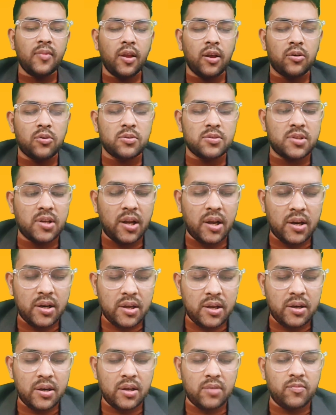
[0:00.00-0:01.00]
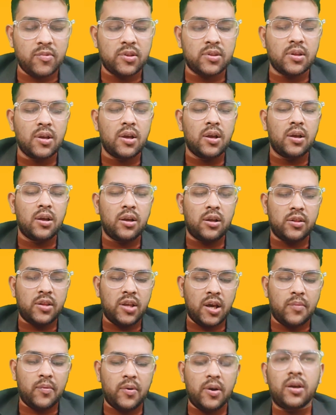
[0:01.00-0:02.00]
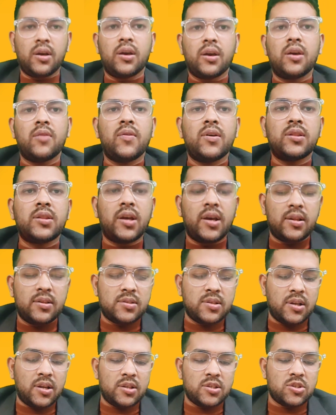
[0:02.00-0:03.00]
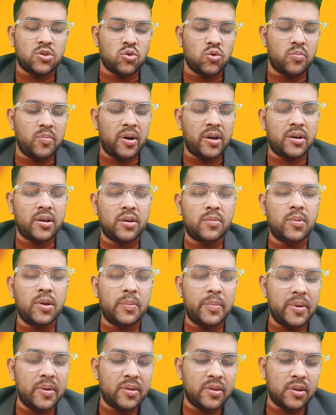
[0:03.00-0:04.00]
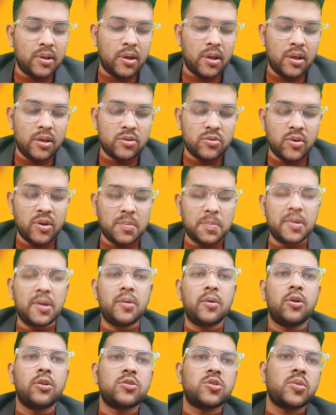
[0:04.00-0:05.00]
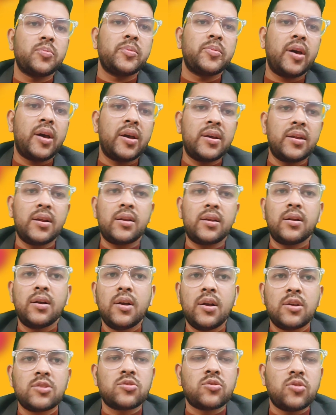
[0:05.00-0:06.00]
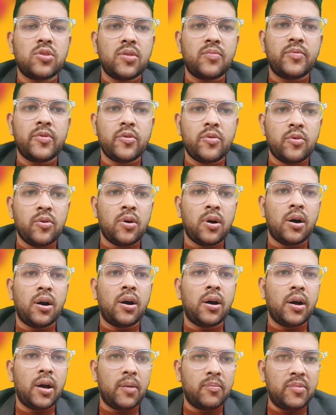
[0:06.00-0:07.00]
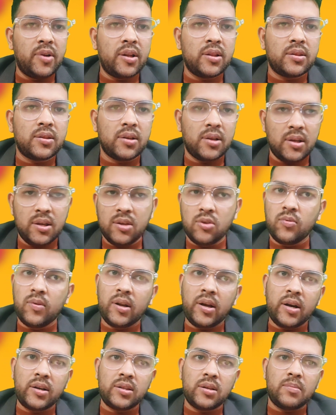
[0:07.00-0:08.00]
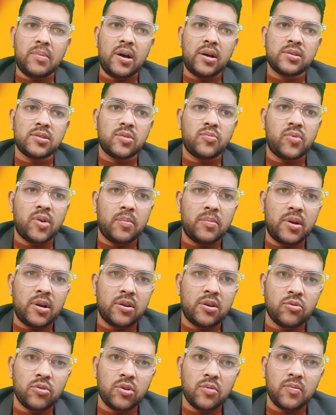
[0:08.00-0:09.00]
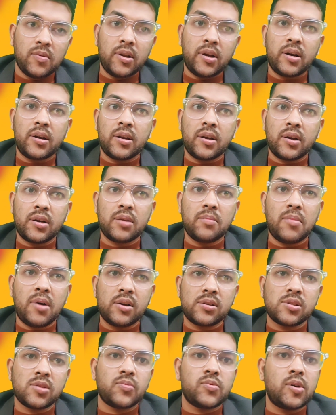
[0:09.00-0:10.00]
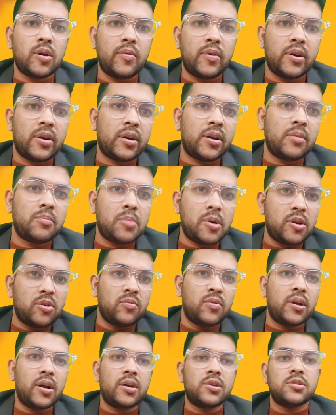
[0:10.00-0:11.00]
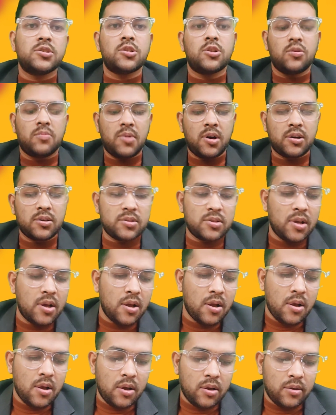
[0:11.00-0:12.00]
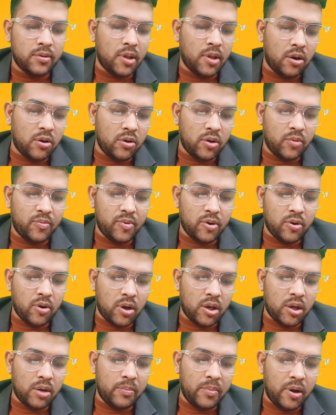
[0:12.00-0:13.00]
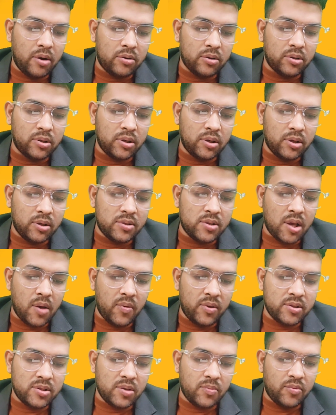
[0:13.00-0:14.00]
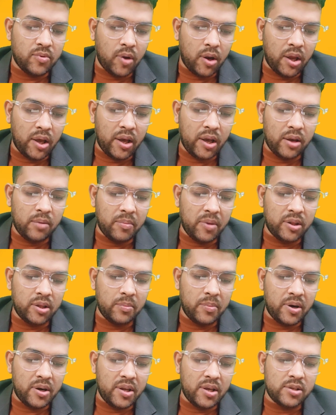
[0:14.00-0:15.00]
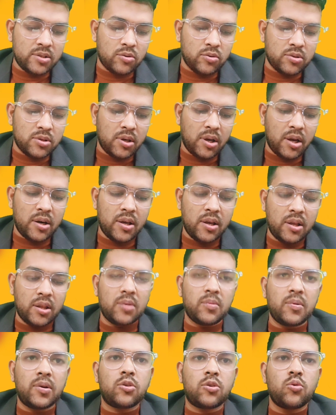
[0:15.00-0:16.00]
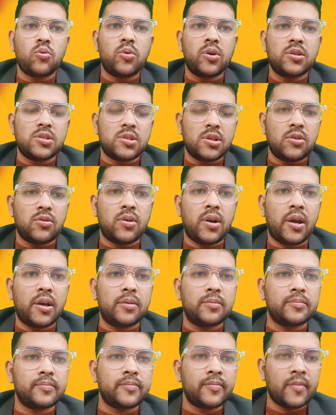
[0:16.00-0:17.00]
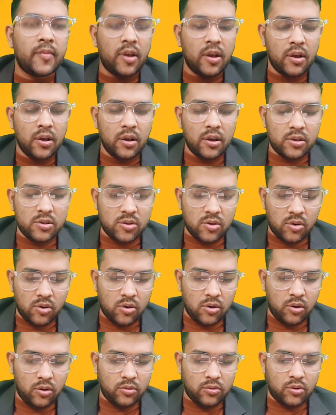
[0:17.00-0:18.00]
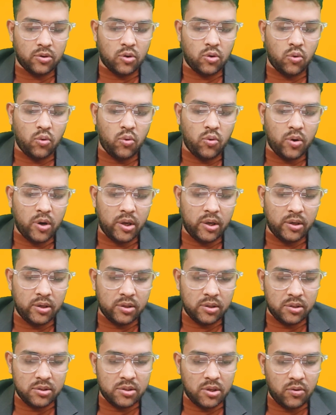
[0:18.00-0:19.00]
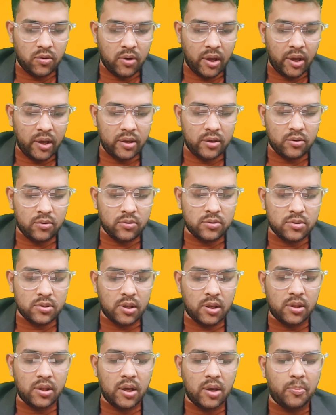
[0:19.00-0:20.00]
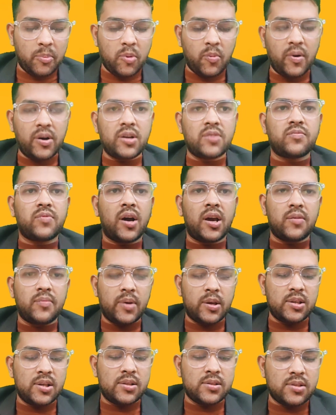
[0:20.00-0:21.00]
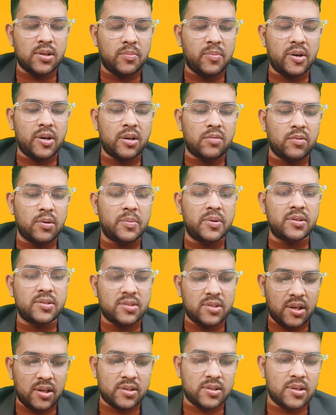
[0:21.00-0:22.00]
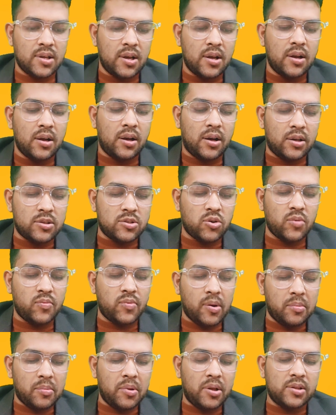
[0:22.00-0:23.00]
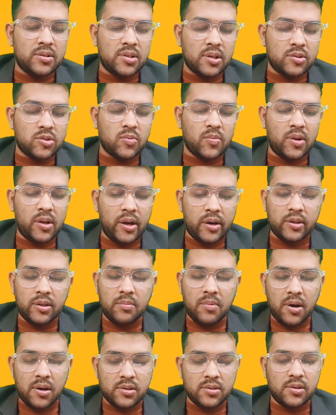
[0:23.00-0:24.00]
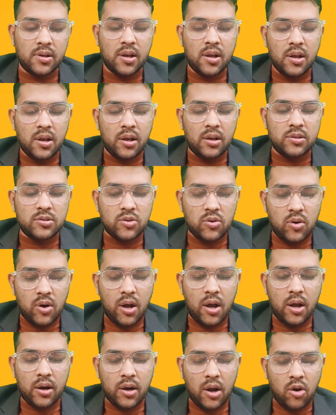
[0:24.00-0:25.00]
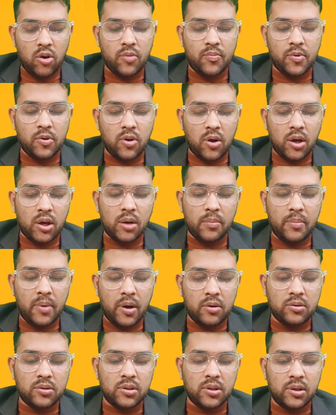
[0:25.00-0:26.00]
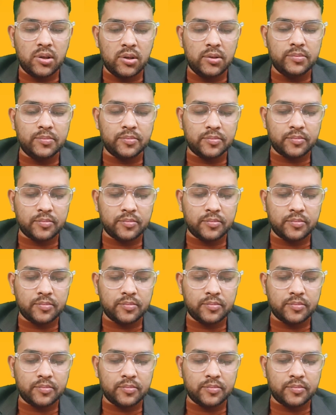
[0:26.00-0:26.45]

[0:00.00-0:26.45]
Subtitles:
question ID ending with, they have given the answer as 2, but it will be 3, so it will also be an error. So if you have done 3, you will get the marks. If you have done 2, you will get negative marks. If you haven't attempted, you will get 0 marks. Now if you talk about the 7 shift 1 again, mathematics question ID ending with 2109, so 2109 because they have provided 5 as answer, but it will be 6. So if you have done 6, you will get the marks. So now if you talk about the